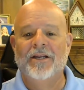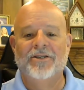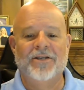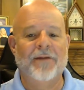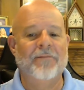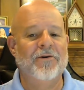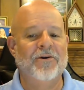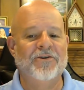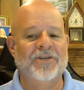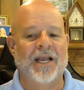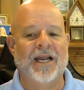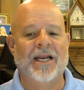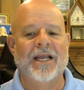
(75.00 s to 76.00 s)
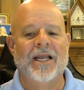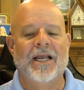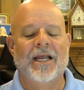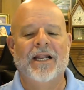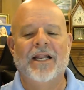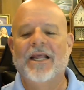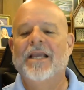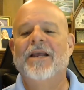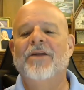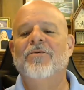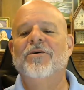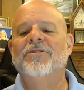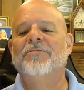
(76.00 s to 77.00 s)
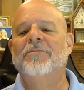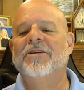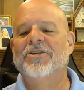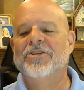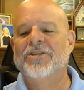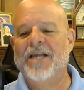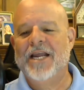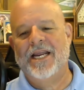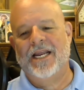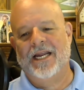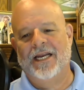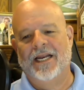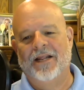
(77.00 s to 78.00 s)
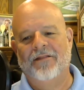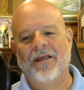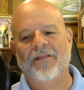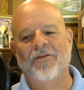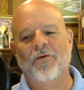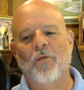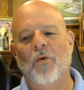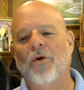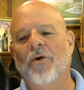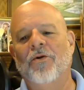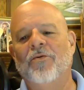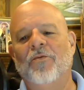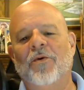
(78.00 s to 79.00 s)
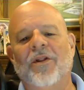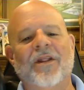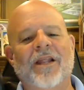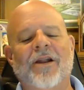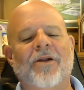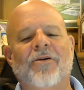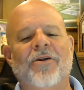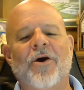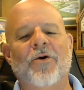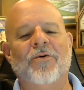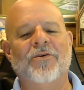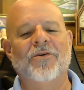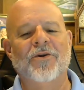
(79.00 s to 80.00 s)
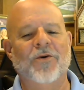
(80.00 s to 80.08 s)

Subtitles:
Sumner said, "Lincoln was mistaken that the world will little note